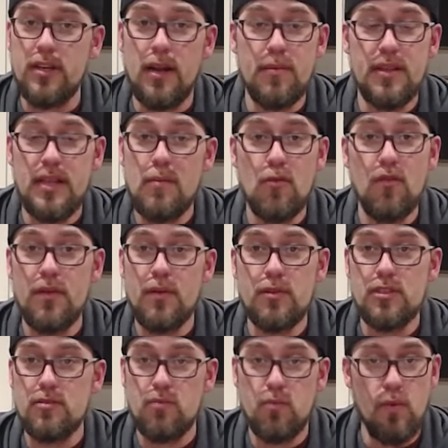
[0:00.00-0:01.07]
I mean, that movie
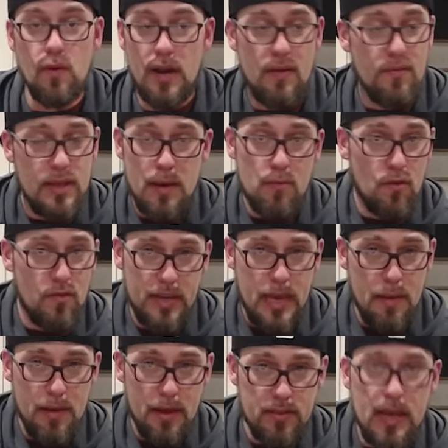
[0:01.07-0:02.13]
was whenever that movie came
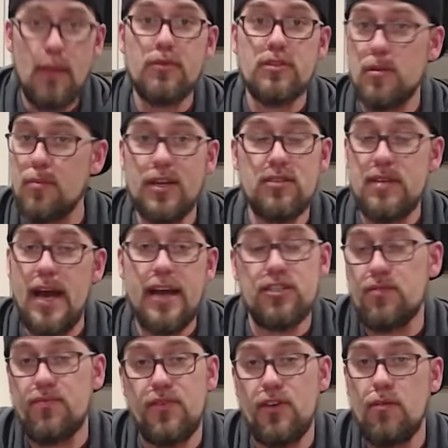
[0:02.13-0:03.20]
out, that was the best action
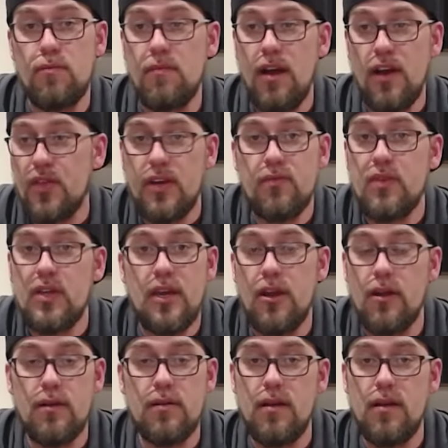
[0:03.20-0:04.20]
film I think of the year.